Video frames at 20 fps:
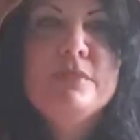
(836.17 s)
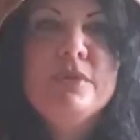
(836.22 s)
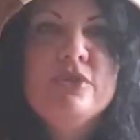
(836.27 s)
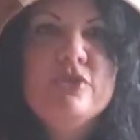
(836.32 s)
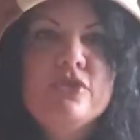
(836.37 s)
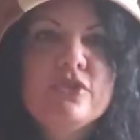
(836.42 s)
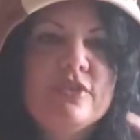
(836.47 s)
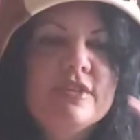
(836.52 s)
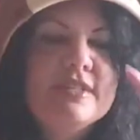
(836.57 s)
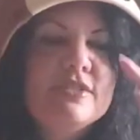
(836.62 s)

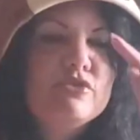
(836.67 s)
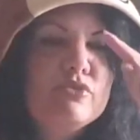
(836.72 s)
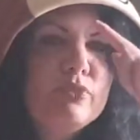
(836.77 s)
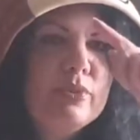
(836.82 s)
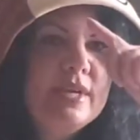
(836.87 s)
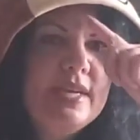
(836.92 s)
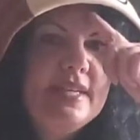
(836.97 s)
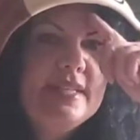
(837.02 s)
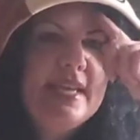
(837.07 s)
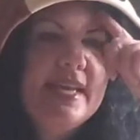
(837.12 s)
Moser is
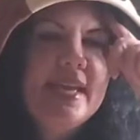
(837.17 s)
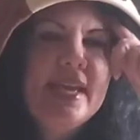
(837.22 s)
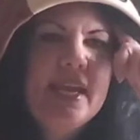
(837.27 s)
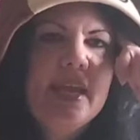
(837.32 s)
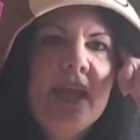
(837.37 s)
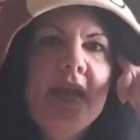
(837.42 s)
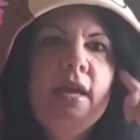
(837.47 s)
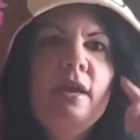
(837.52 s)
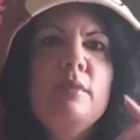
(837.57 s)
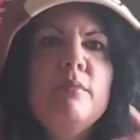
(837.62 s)
reading?
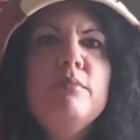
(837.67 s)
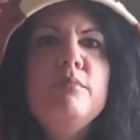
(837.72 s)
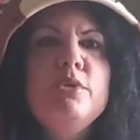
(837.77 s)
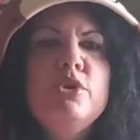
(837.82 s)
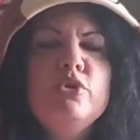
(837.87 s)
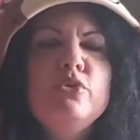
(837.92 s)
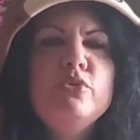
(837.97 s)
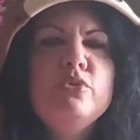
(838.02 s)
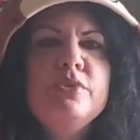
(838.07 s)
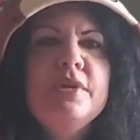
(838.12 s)

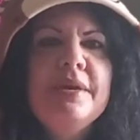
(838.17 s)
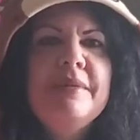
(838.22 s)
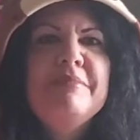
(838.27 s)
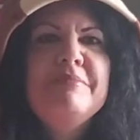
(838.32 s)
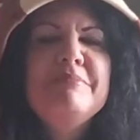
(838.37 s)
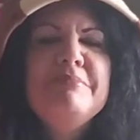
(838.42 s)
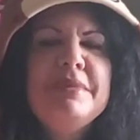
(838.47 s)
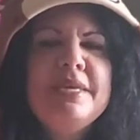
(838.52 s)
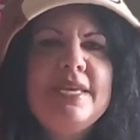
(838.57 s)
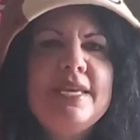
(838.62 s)
Mood
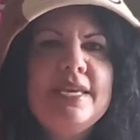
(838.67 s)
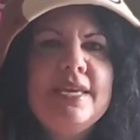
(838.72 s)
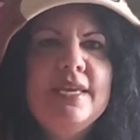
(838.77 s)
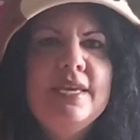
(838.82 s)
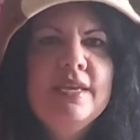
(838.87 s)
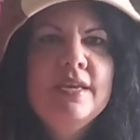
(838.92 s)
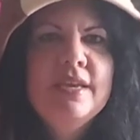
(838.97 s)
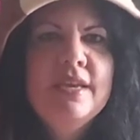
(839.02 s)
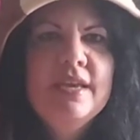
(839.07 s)
me